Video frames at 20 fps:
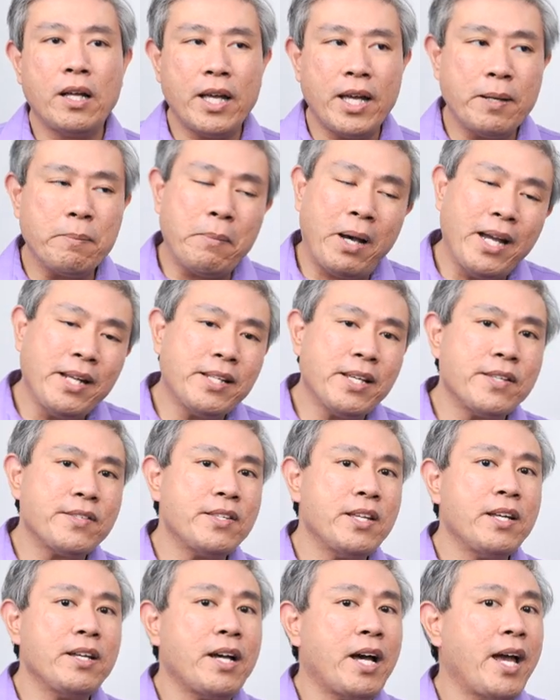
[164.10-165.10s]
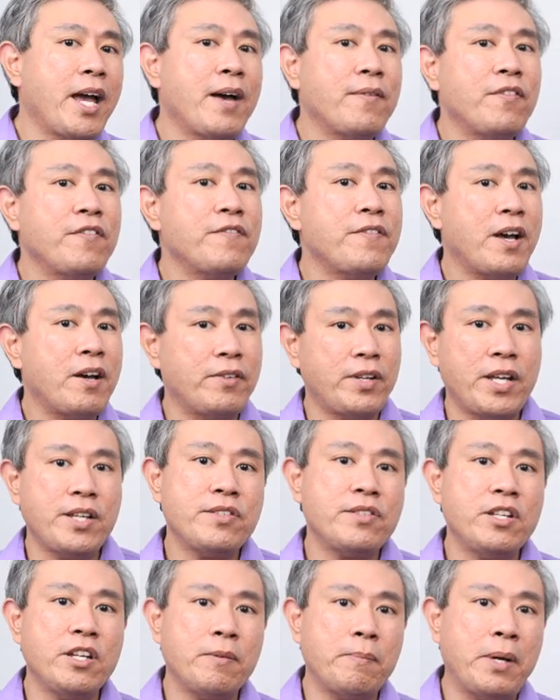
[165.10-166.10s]
In my testing, I haven't found
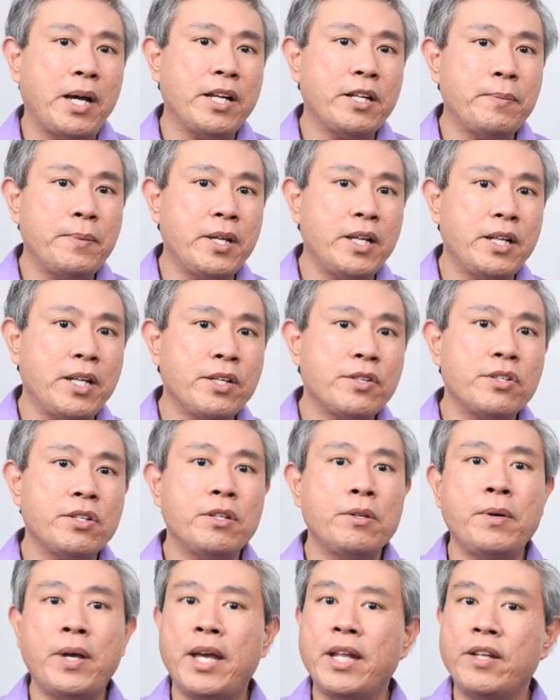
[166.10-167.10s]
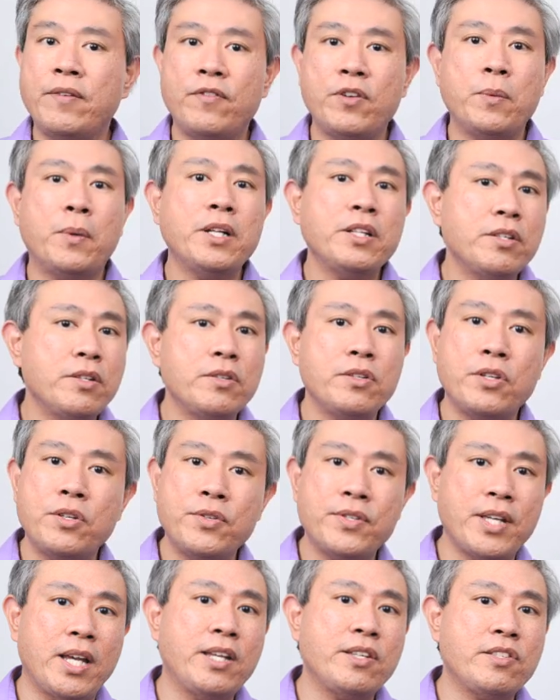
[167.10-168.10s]
HDMI to be an issue, and if you want to
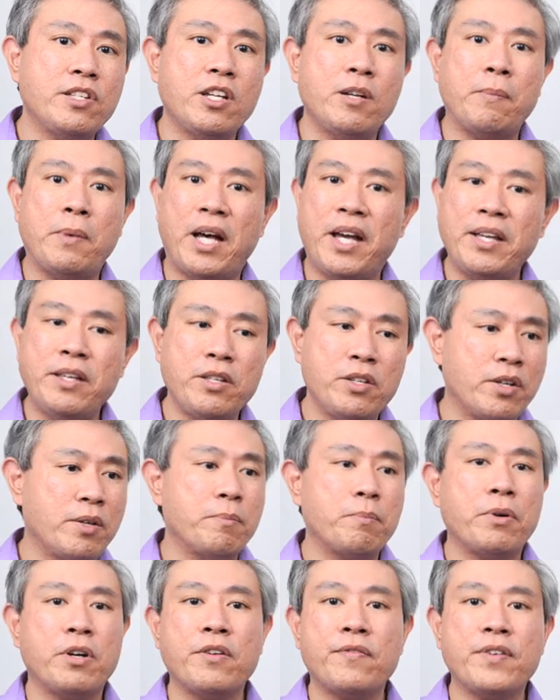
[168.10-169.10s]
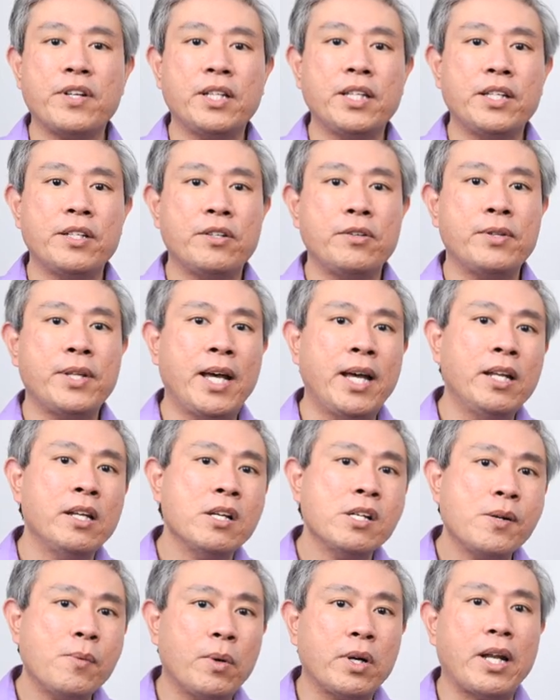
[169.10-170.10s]
use HDMI, you can perfectly do that.
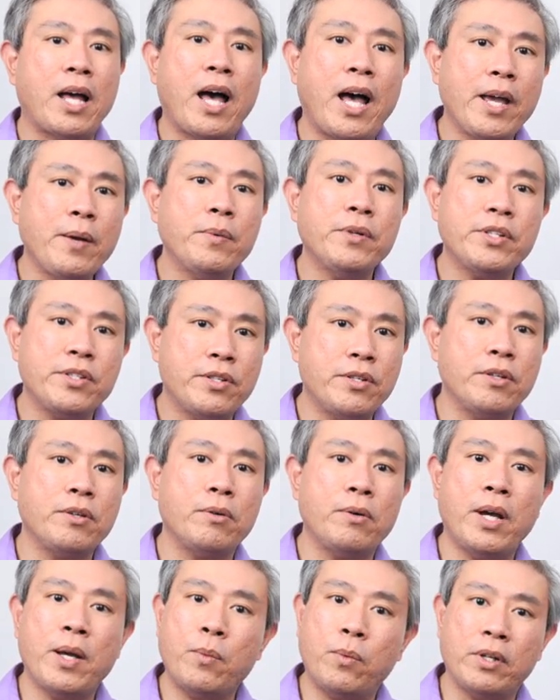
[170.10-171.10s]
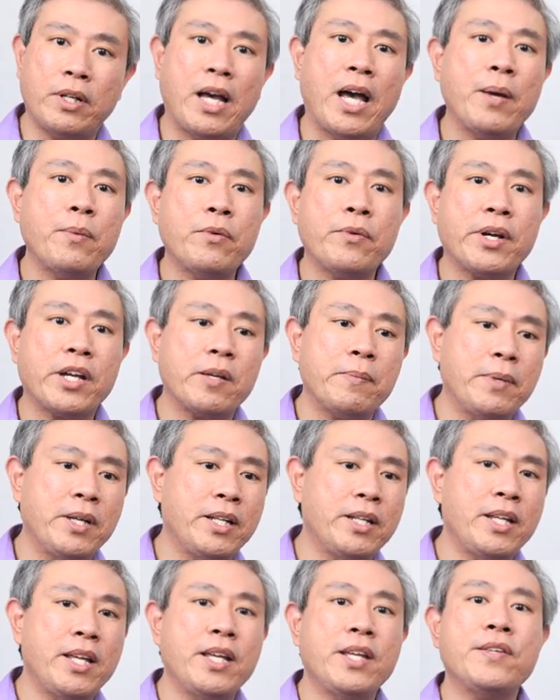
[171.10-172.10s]
What I would do and what I would
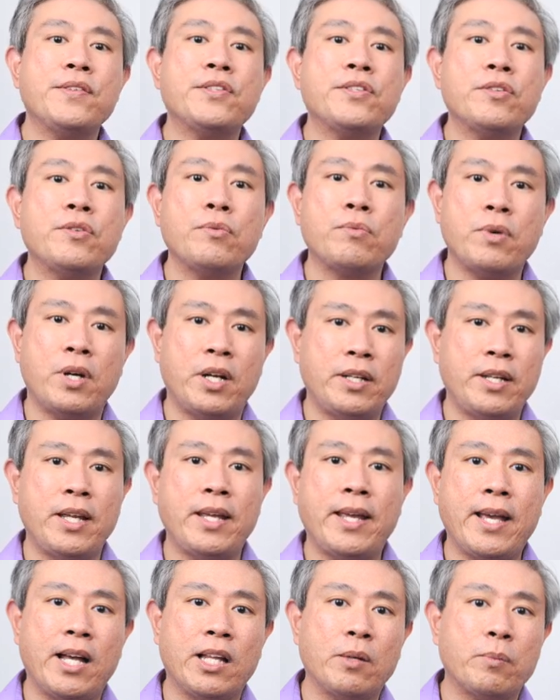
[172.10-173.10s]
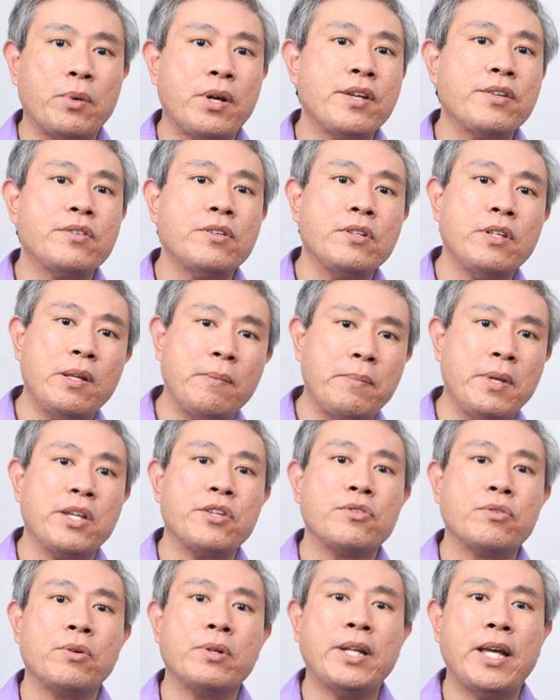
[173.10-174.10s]
recommend is to run a calibration and
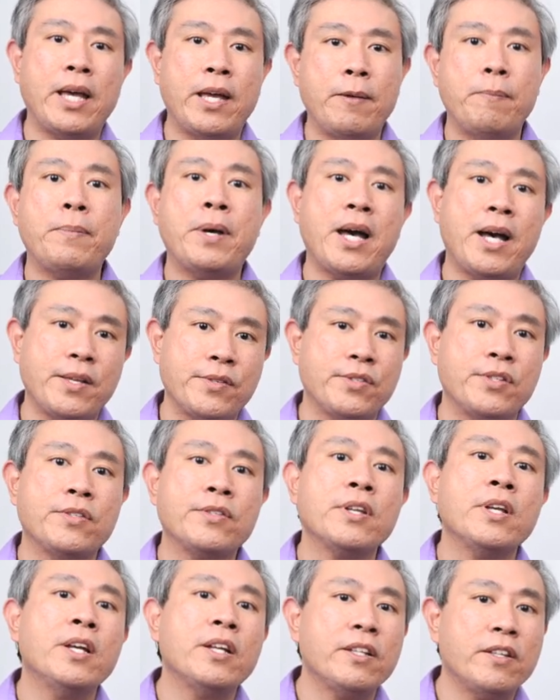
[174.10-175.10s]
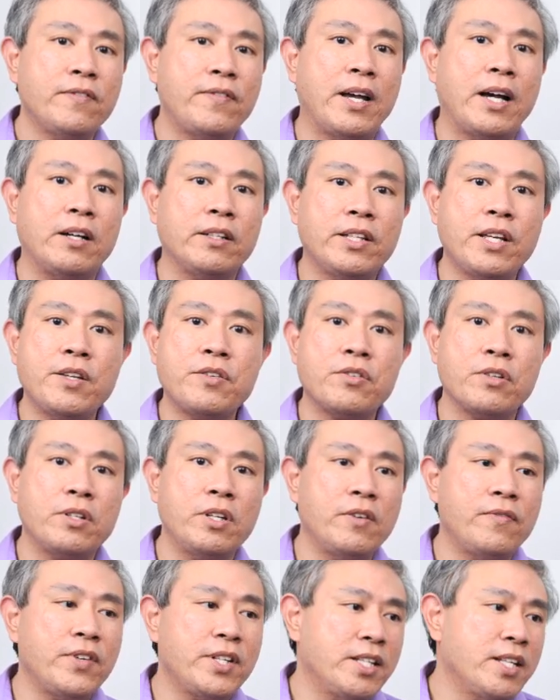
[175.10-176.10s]
make sure that it passes the validation.
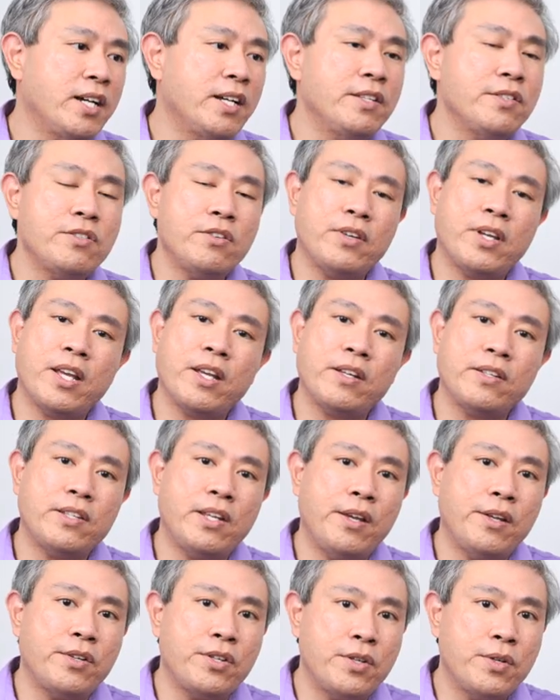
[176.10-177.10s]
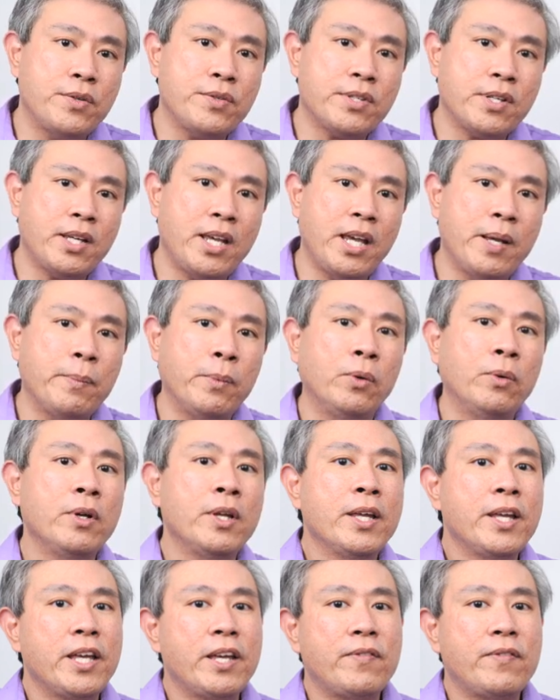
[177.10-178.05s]
If it does, you can continue to use the cable.